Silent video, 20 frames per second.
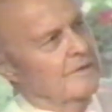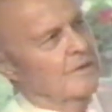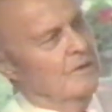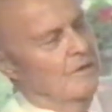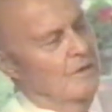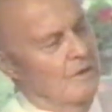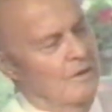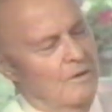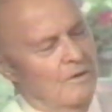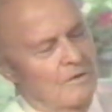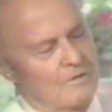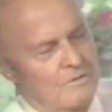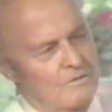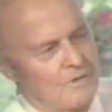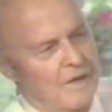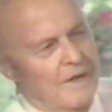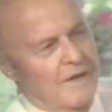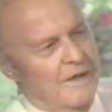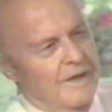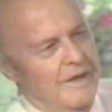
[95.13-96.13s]
are
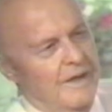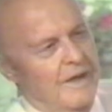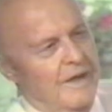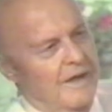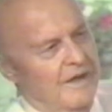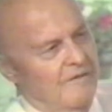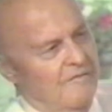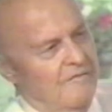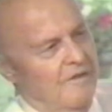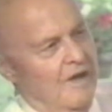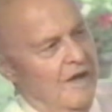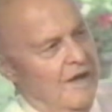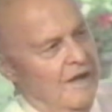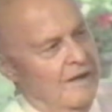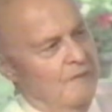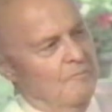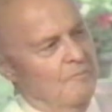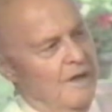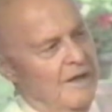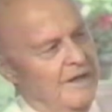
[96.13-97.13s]

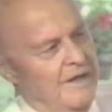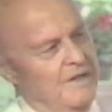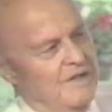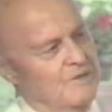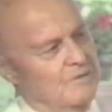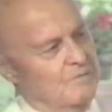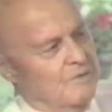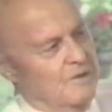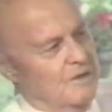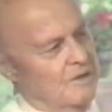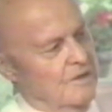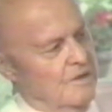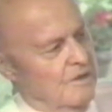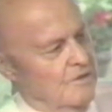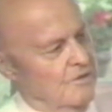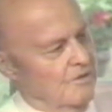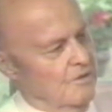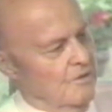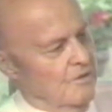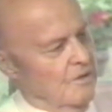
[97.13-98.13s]
afraid to accept
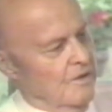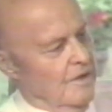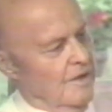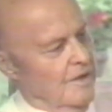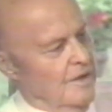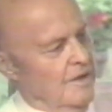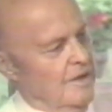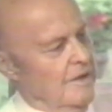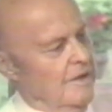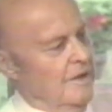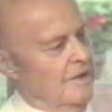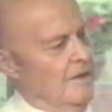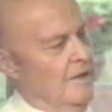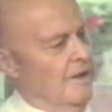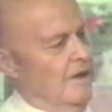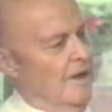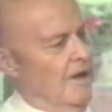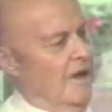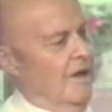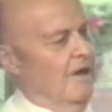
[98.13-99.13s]
something they don't
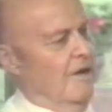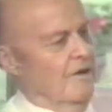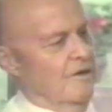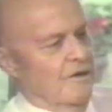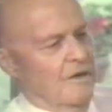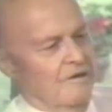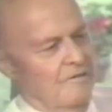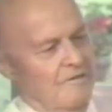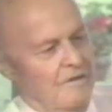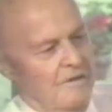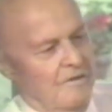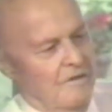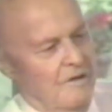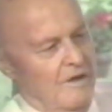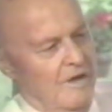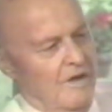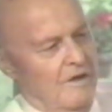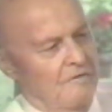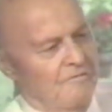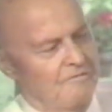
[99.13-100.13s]
understand that
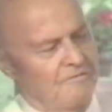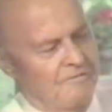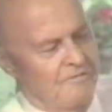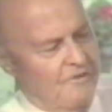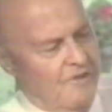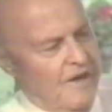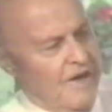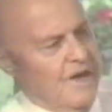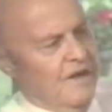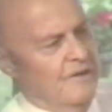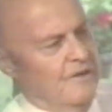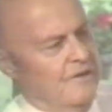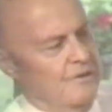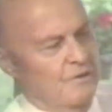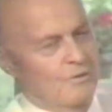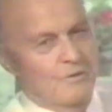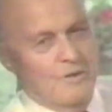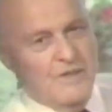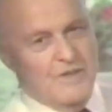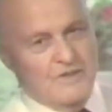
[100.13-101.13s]
may
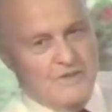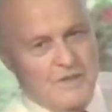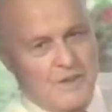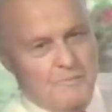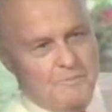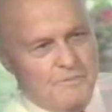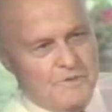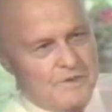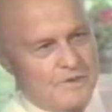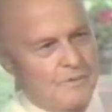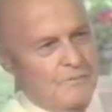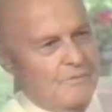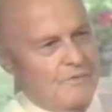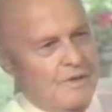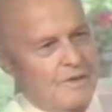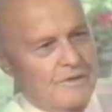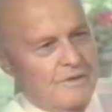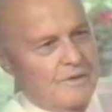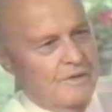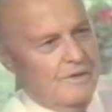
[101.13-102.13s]
upset their chips.
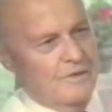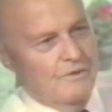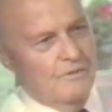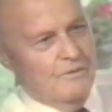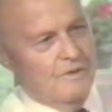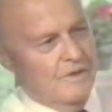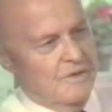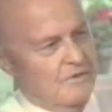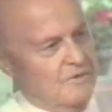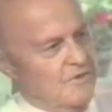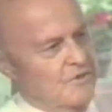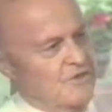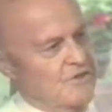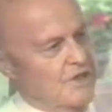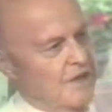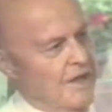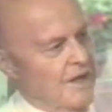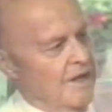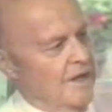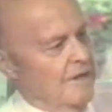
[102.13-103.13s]
And it's
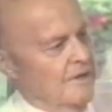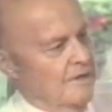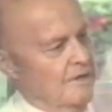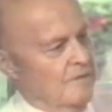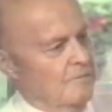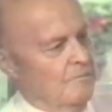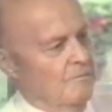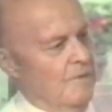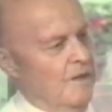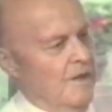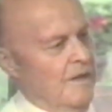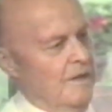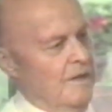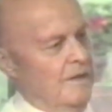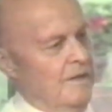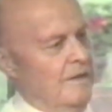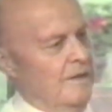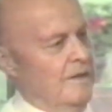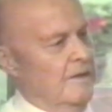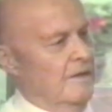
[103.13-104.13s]
absolutely
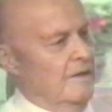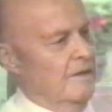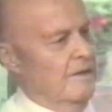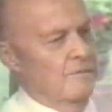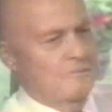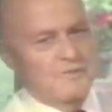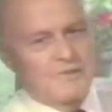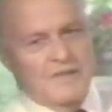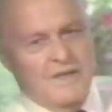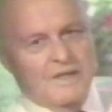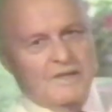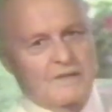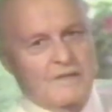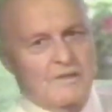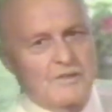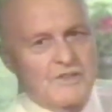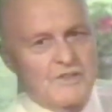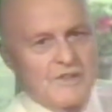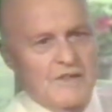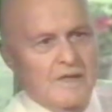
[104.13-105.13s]
true
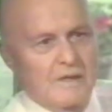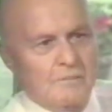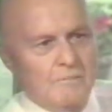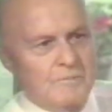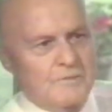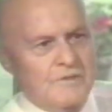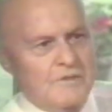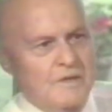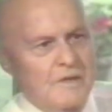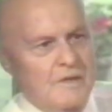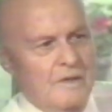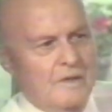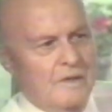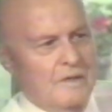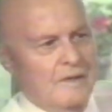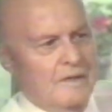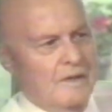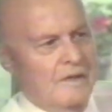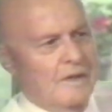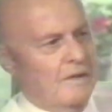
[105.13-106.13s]
today and always
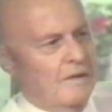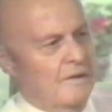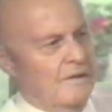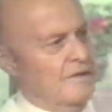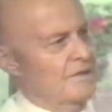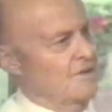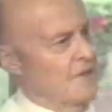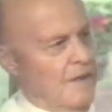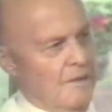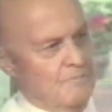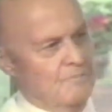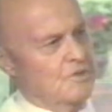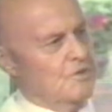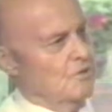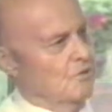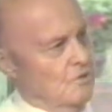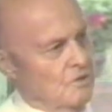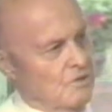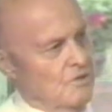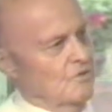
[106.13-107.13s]
has been.
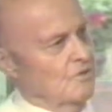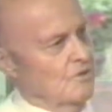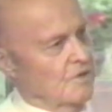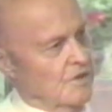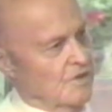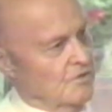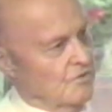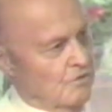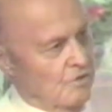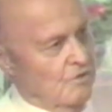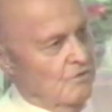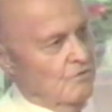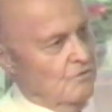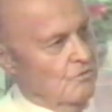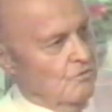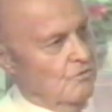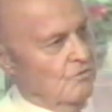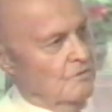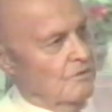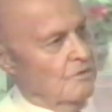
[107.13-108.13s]
So
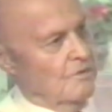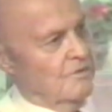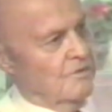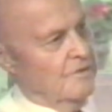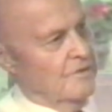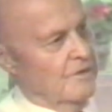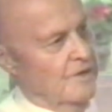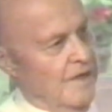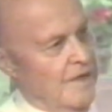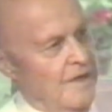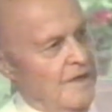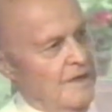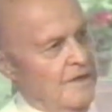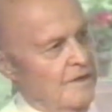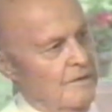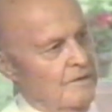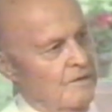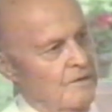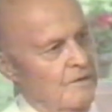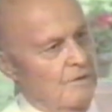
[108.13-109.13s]

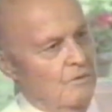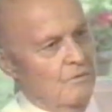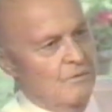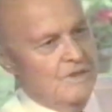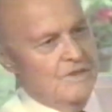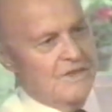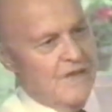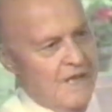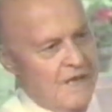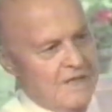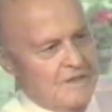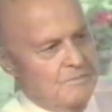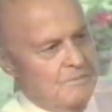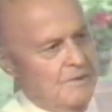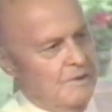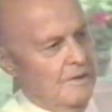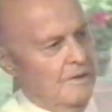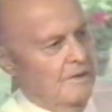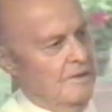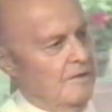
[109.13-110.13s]
many of
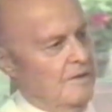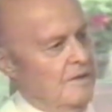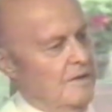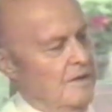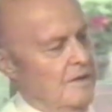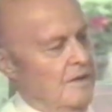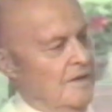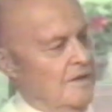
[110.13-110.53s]
management